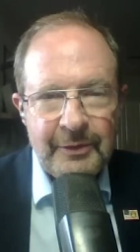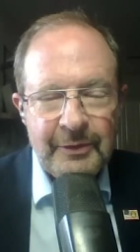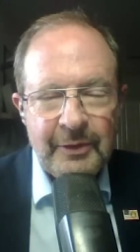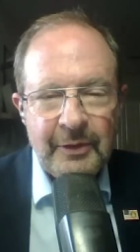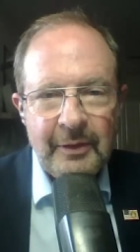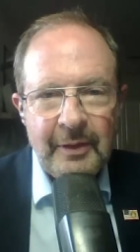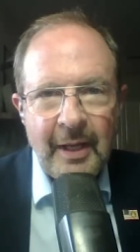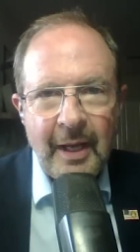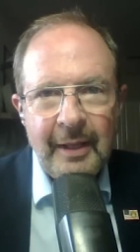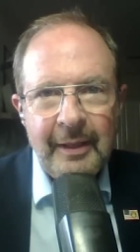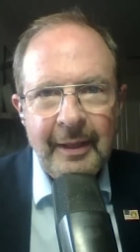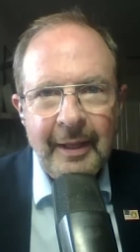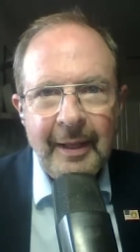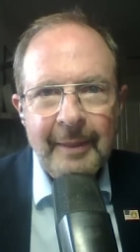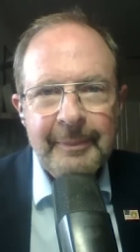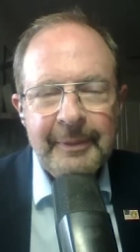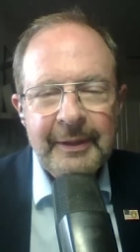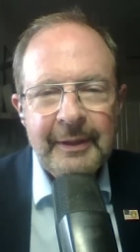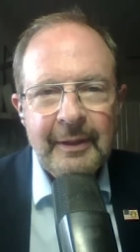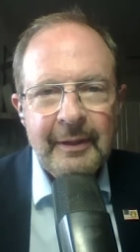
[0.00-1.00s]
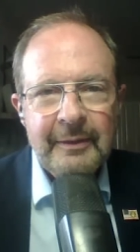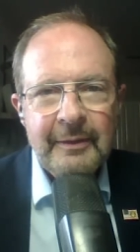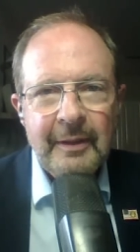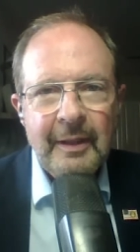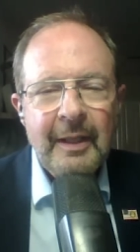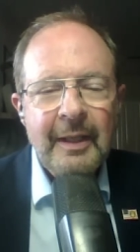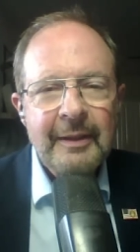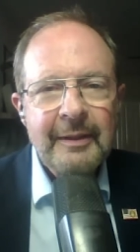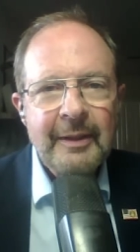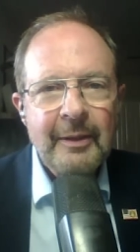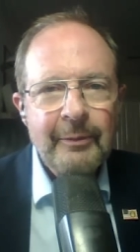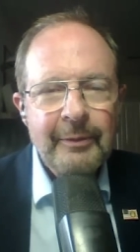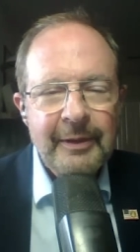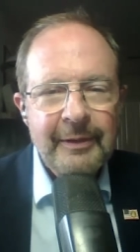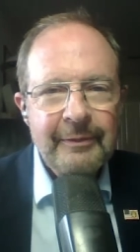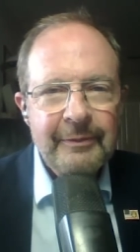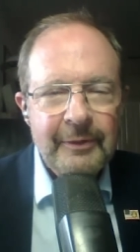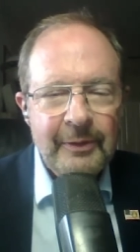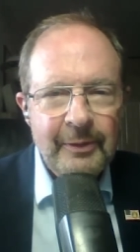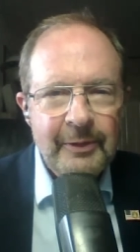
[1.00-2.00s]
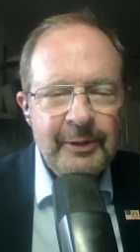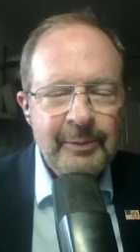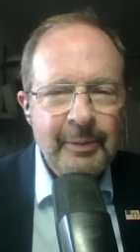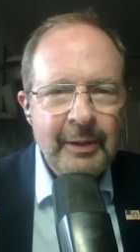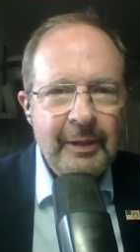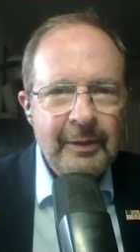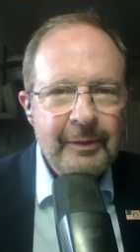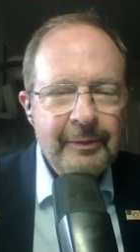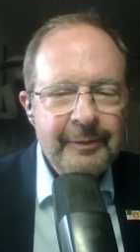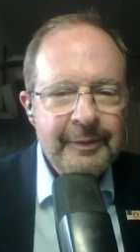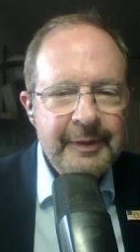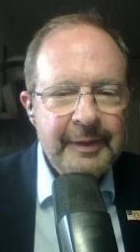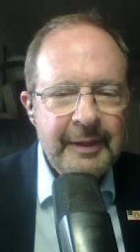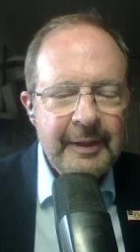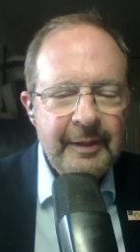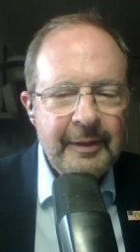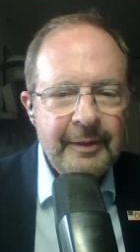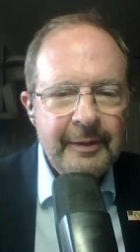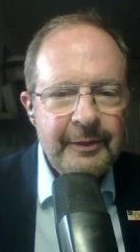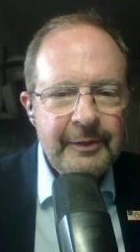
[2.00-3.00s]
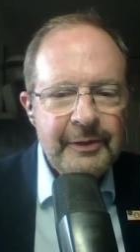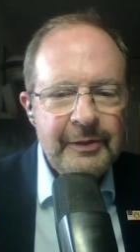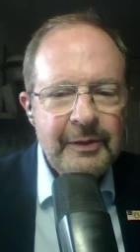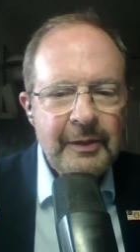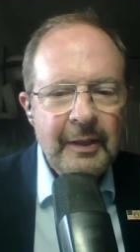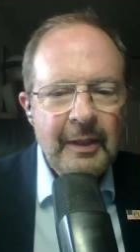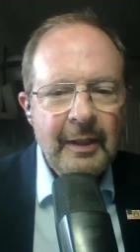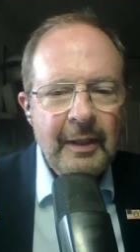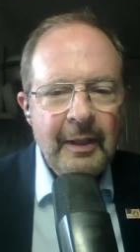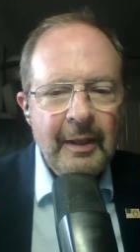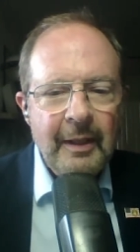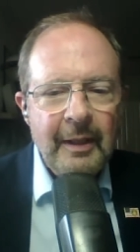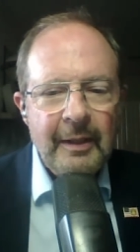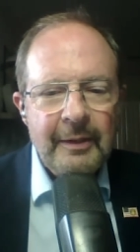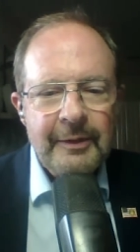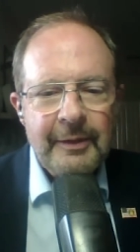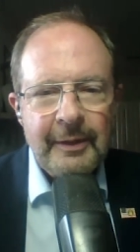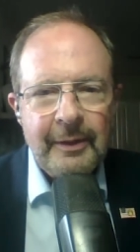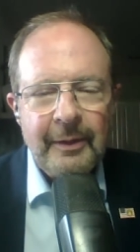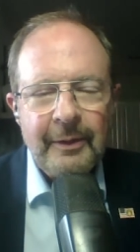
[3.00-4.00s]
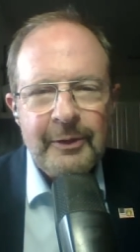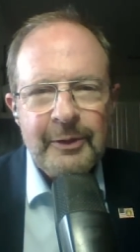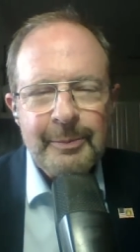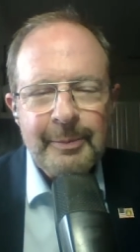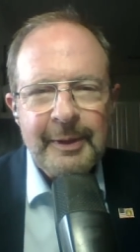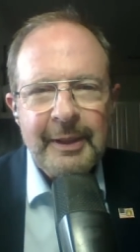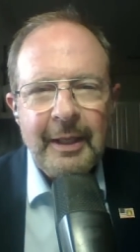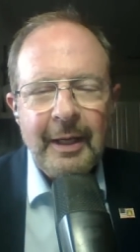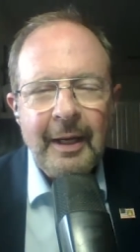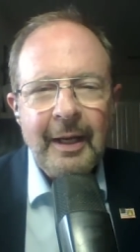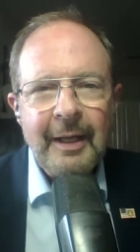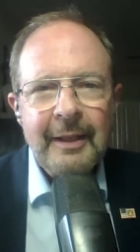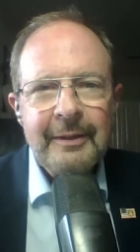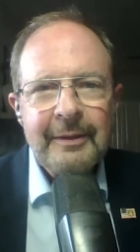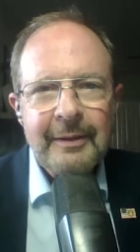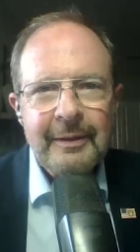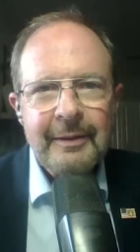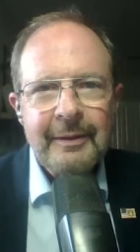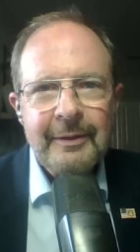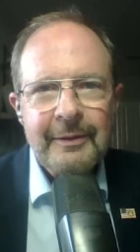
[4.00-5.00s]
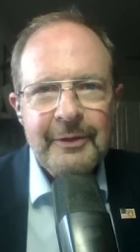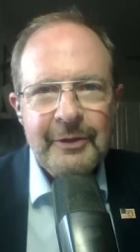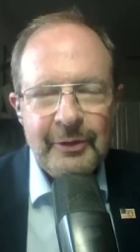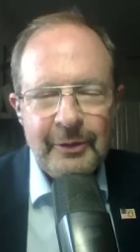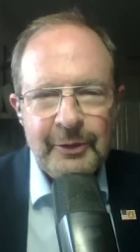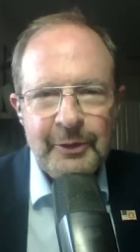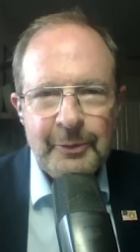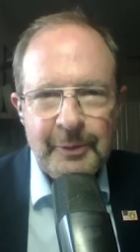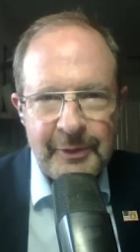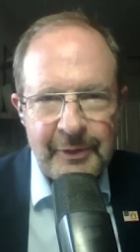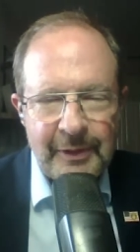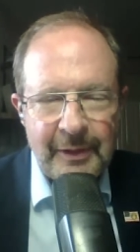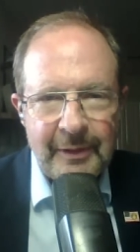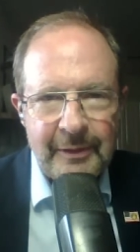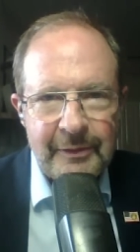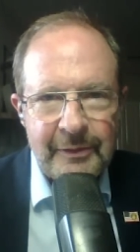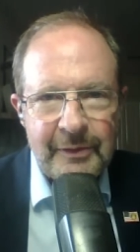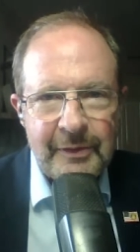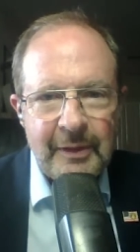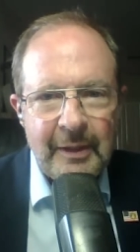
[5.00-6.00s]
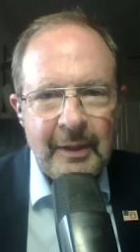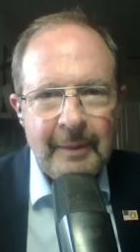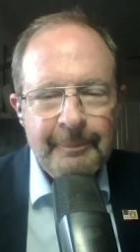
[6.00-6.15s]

a lot happening online that we've learned about over the years that goes beyond search results.